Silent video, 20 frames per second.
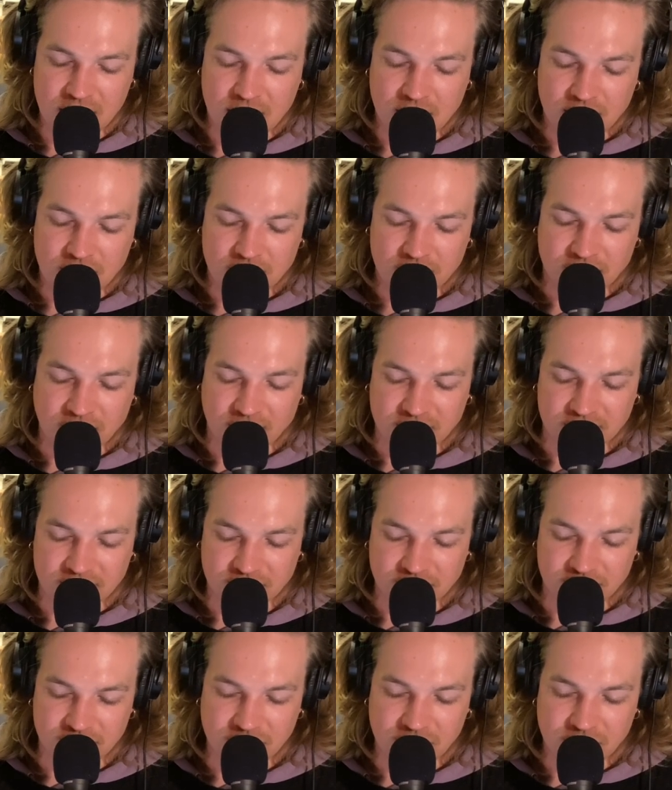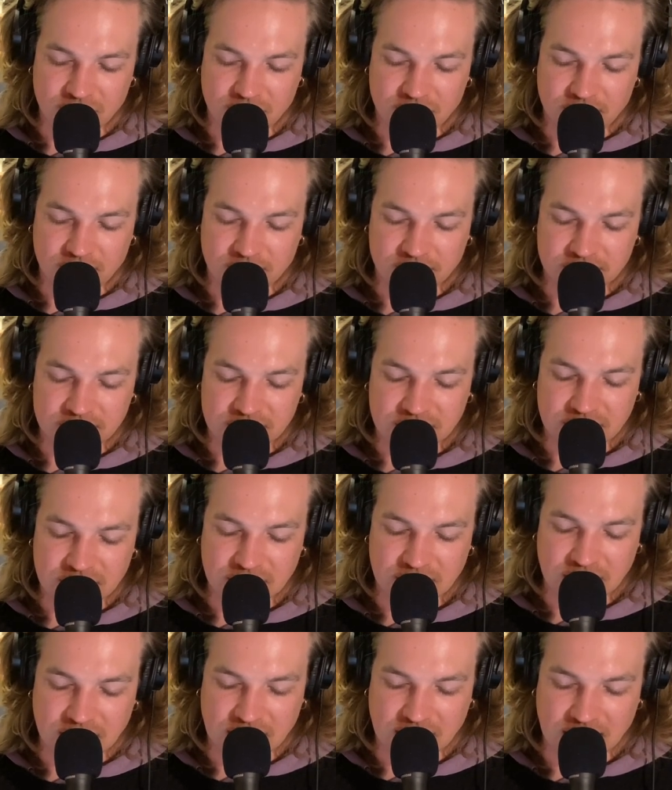fossil fuels
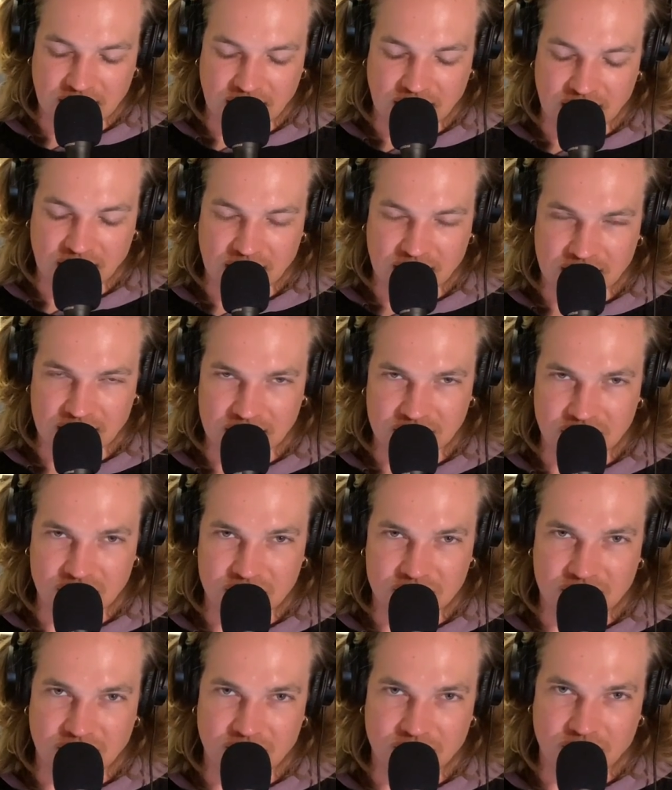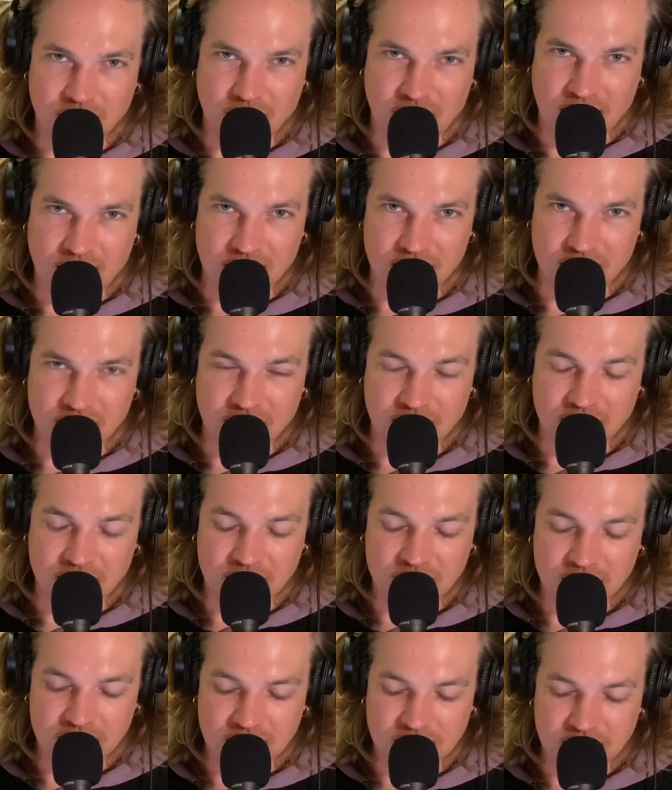and the use of water
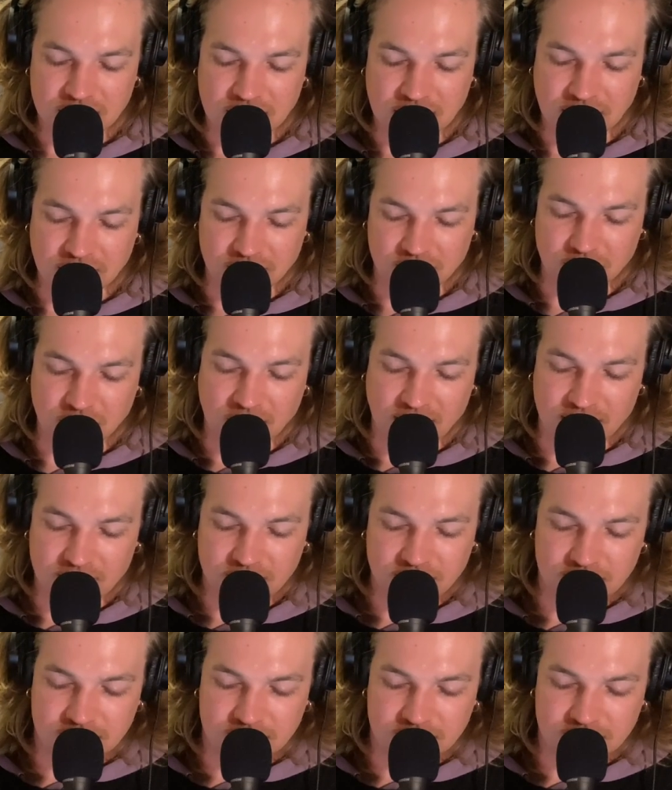as well,